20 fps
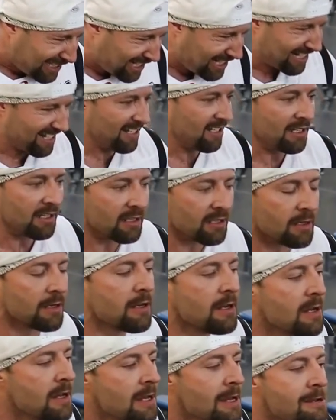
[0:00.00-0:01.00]
that you are
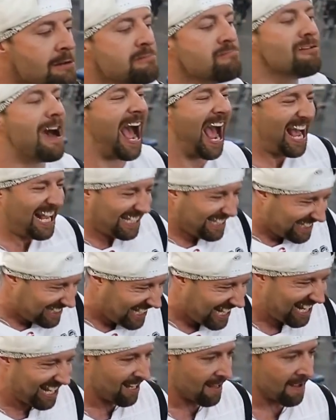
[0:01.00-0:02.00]
mindful of keeping your shoulders
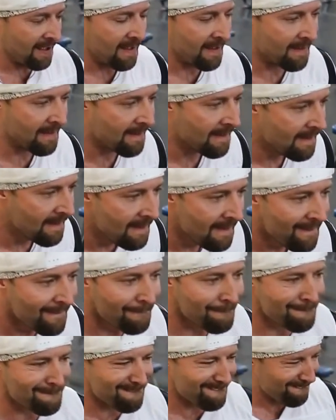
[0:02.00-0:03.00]
down the
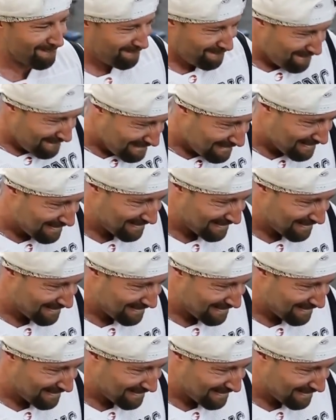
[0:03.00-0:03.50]
entire time.